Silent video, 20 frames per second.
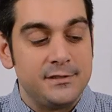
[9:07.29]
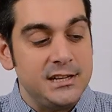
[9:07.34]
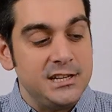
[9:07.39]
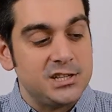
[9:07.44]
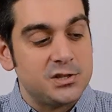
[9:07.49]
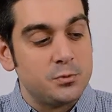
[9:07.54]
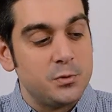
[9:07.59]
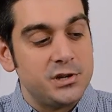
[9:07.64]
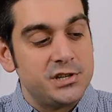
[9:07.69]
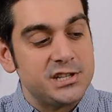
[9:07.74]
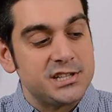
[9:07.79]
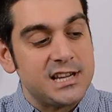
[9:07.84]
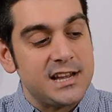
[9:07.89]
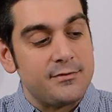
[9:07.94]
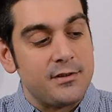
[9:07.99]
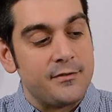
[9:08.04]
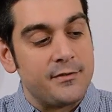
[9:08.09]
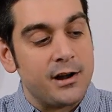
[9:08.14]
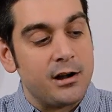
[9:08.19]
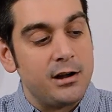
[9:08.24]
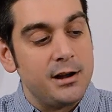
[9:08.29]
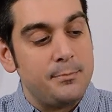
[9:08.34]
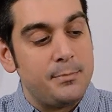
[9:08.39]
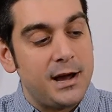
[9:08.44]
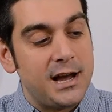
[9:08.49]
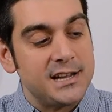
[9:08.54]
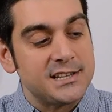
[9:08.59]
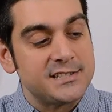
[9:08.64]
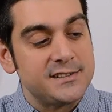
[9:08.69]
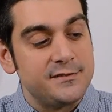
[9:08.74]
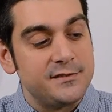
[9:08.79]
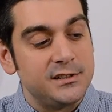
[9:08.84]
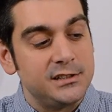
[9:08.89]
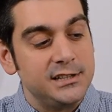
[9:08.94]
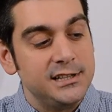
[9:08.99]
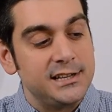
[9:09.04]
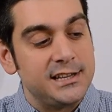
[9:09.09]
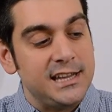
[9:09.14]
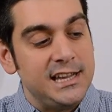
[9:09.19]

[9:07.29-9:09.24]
These switches have a very positive click.